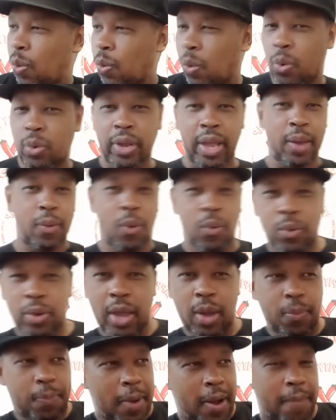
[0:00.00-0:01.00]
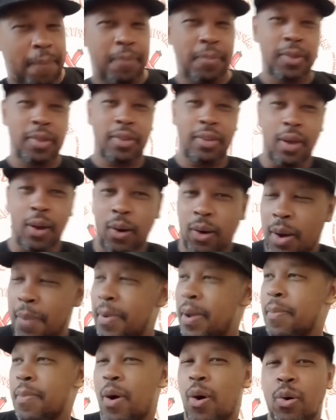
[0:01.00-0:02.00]
oh, okay, okay, fine. They all
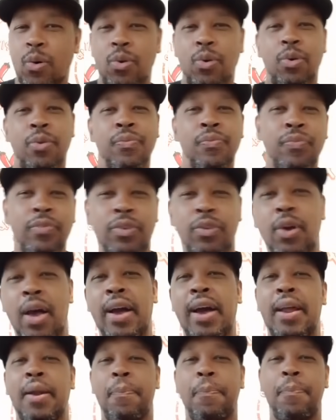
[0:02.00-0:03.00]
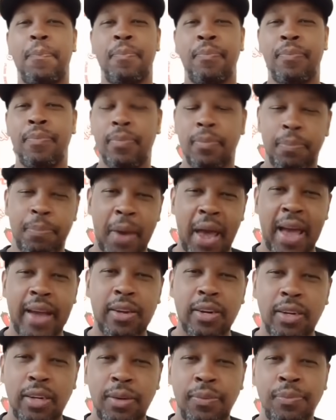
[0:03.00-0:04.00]
coming in my office. So I got to
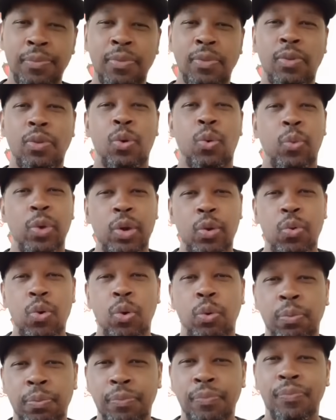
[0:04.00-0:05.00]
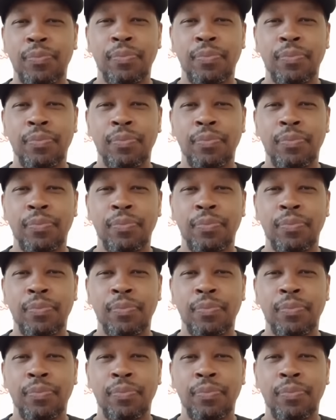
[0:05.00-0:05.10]
back up, regroup,